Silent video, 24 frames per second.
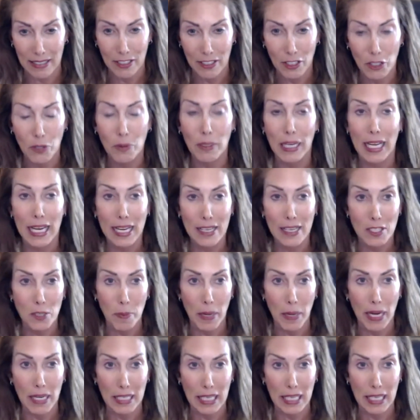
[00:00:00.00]
You're an
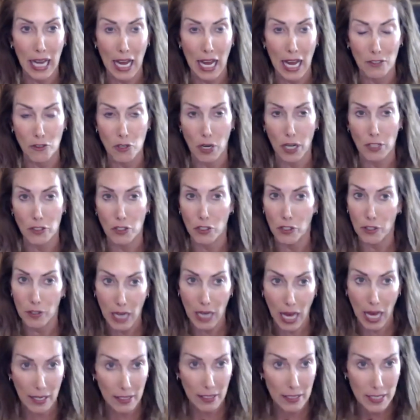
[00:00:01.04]
independent contractor. You're
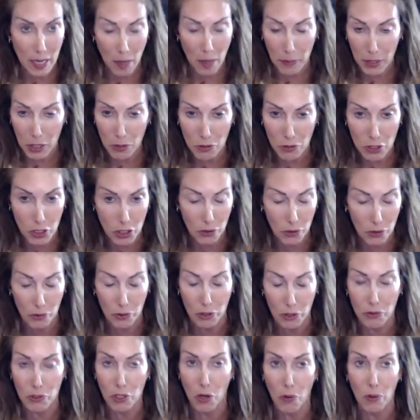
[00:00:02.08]
not a W-2.
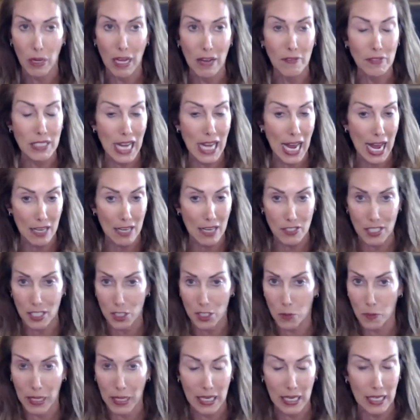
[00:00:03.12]
You don't have taxes
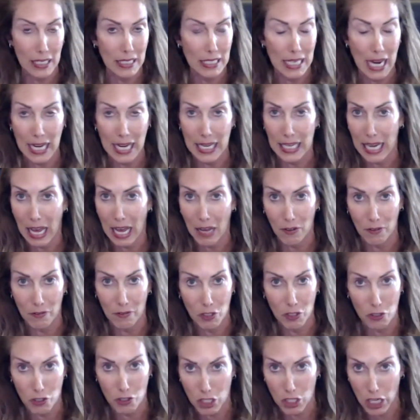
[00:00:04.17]
being taken out of
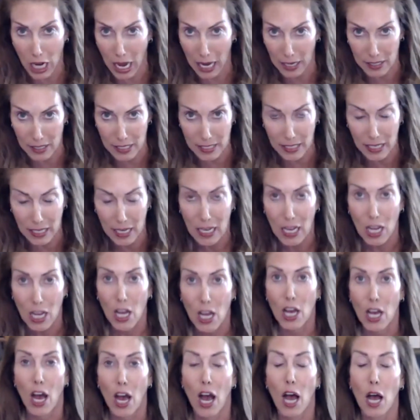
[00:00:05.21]
your checks.
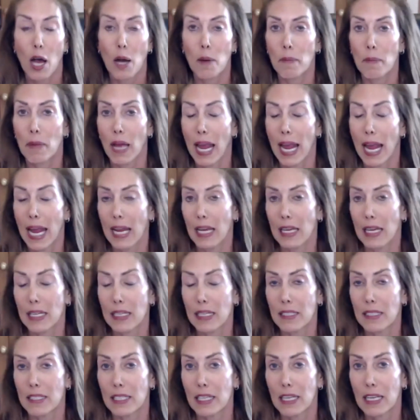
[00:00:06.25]

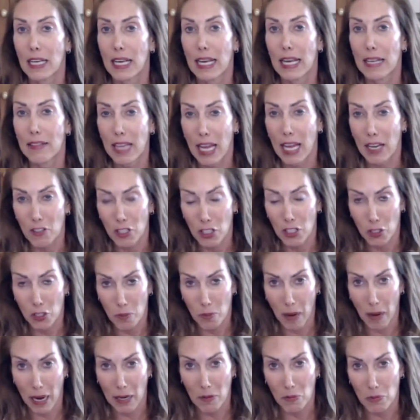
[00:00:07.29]
And that you
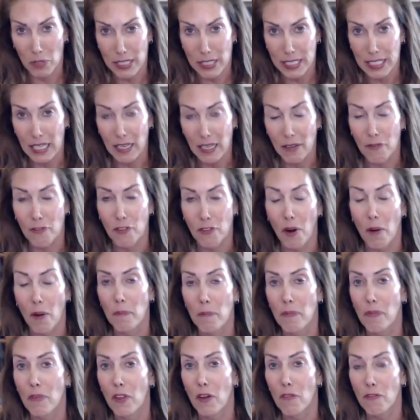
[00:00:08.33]
might receive
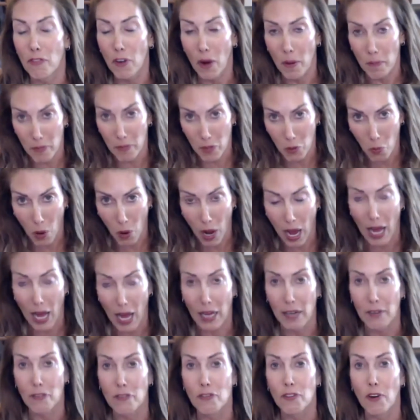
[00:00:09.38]
from the
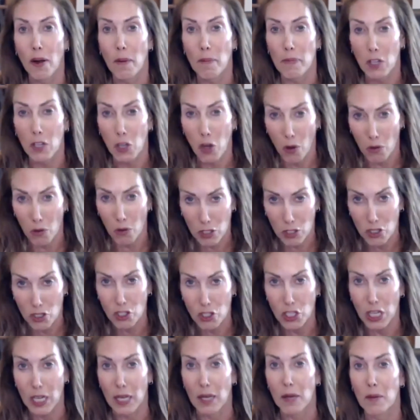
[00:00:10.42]
Y, from the Gold's
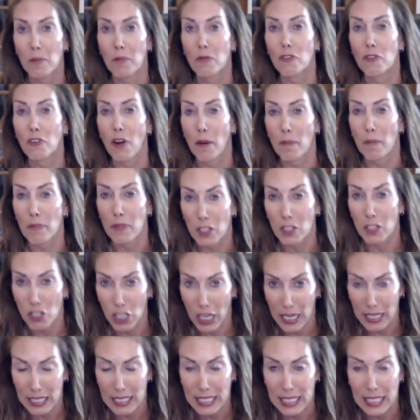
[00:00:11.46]
Gym, from the
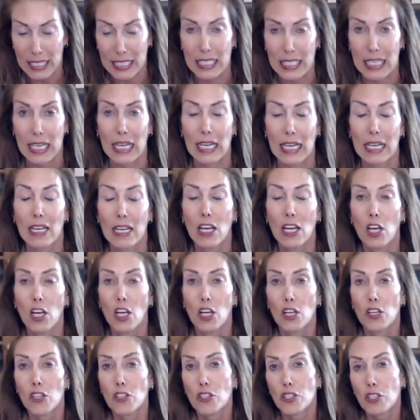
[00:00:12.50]
JCC.
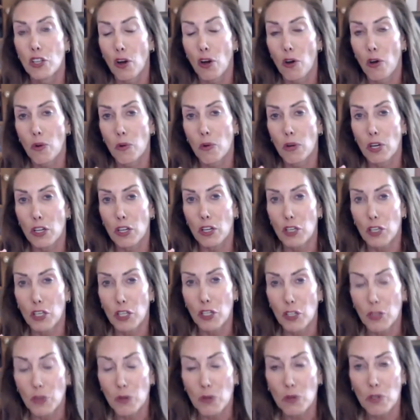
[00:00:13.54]
So
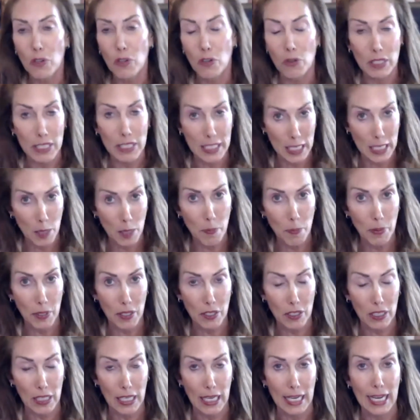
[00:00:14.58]
you
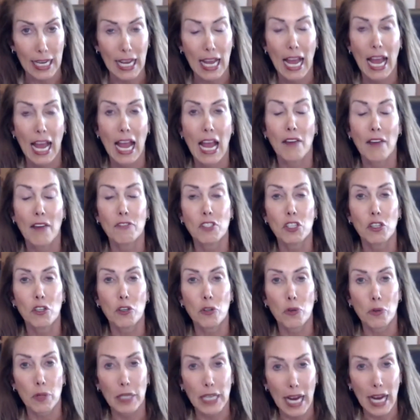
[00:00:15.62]
typically have to
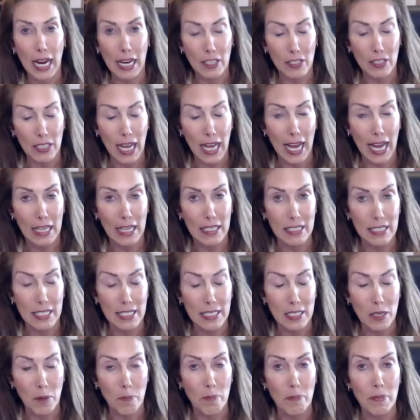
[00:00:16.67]
create and
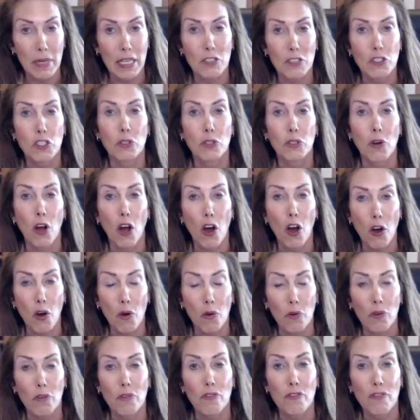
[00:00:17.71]
submit your
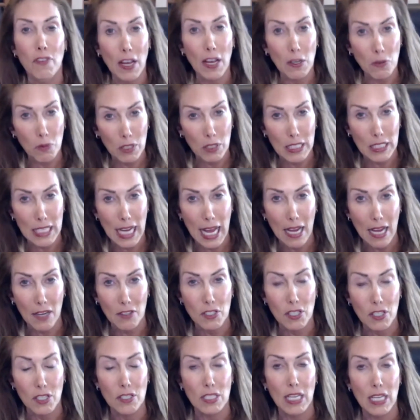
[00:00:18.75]
own federal
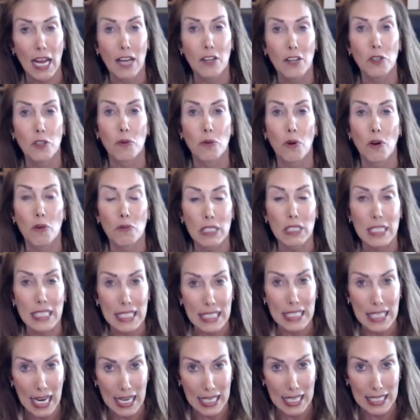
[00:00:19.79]
taxes and your own
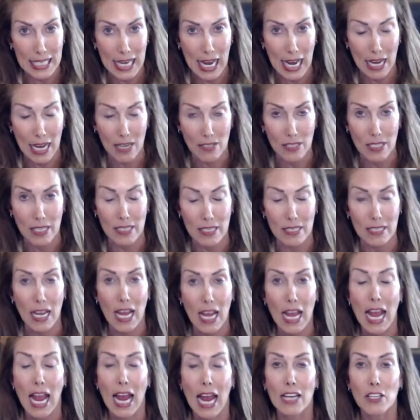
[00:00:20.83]
state taxes.
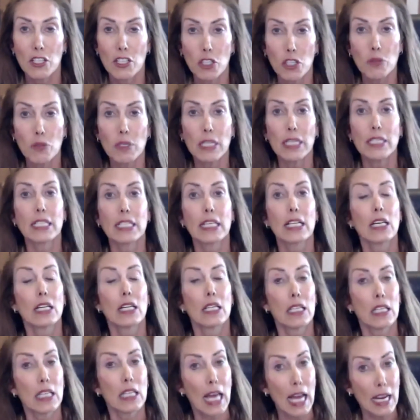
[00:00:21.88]
And you need to
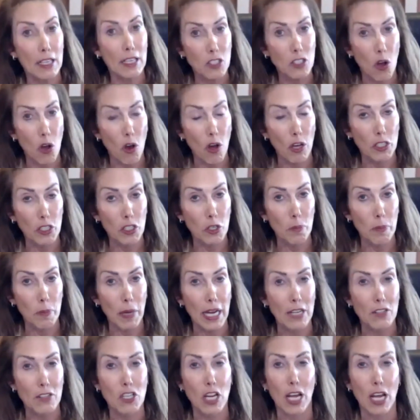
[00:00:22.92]
collect all your
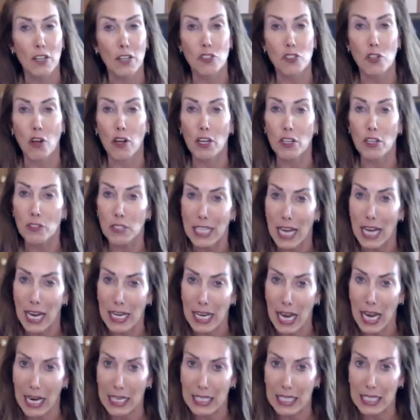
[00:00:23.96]
paychecks, all your
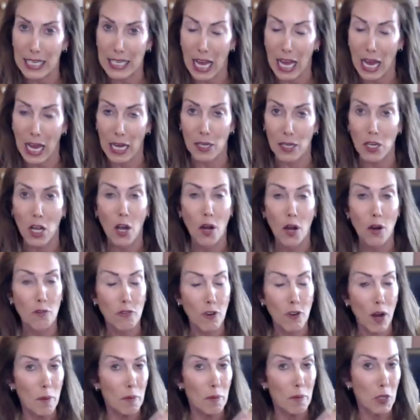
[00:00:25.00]
1099
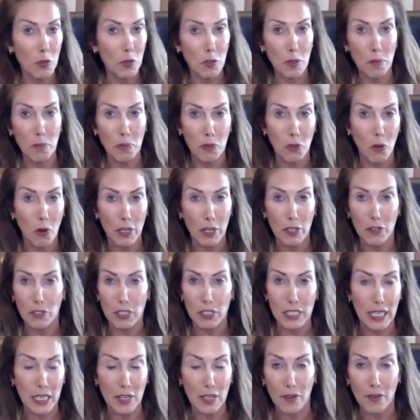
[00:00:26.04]
from your employers
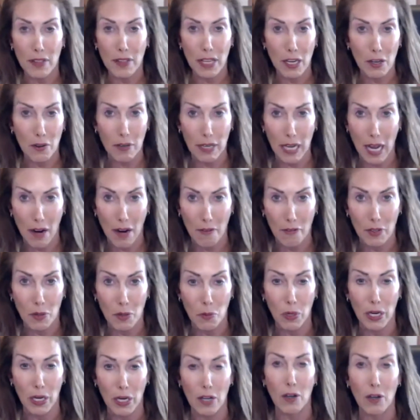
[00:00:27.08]
here, there, and
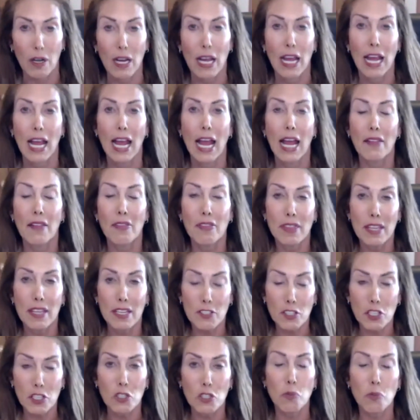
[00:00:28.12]
everywhere. And
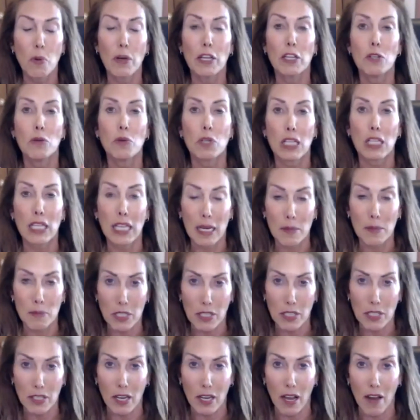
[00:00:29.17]
this is what you claim to
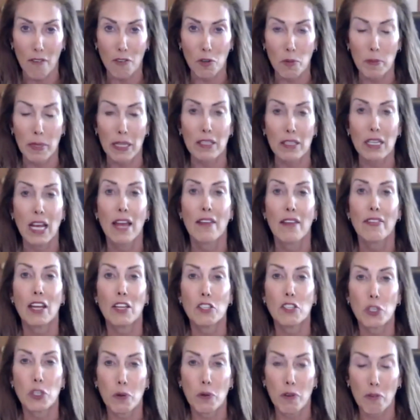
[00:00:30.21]
the government
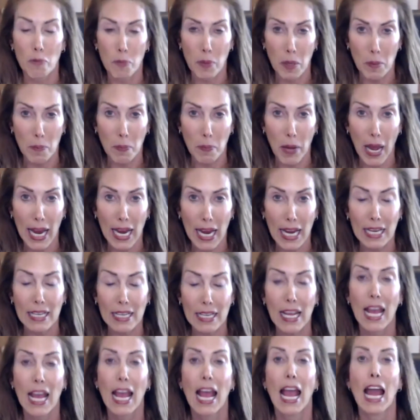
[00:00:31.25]
that you have been paid,
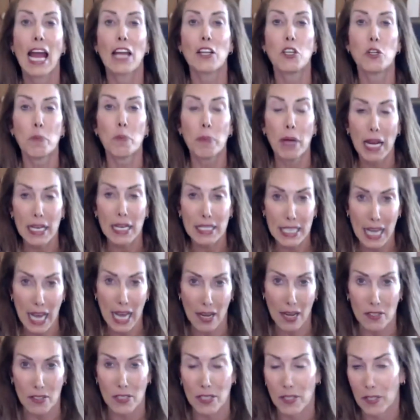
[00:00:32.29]
and you pay
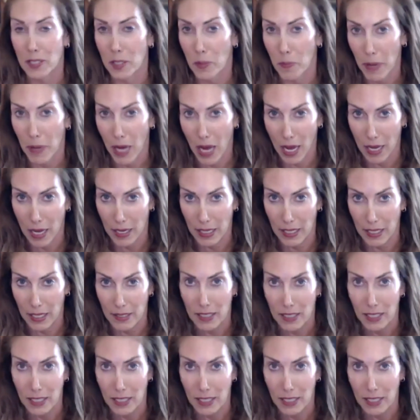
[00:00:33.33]
taxes upon it.